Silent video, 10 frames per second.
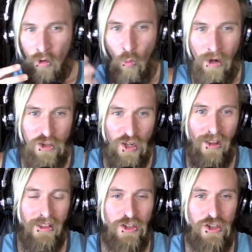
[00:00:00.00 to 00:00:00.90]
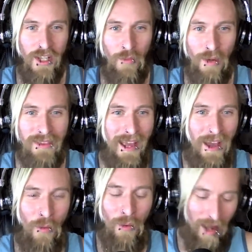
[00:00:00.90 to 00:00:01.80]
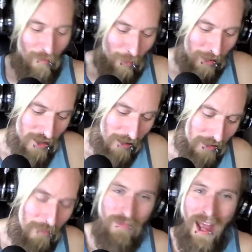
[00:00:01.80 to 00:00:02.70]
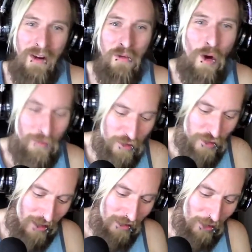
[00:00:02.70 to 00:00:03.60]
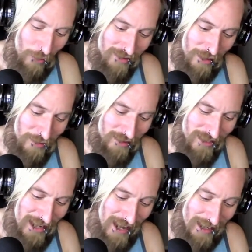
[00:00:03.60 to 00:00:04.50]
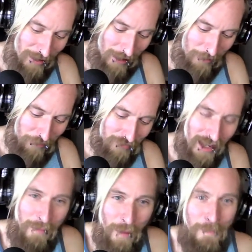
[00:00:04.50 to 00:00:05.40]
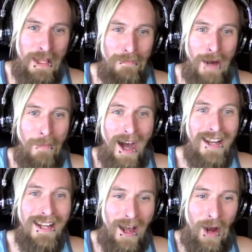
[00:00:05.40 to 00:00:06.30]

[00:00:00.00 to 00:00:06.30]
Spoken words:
White chocolate and jelly. What the hell would have white chocolate? I don't know if it's jelly, though, because I don't see any. Like, it might be in my mind now.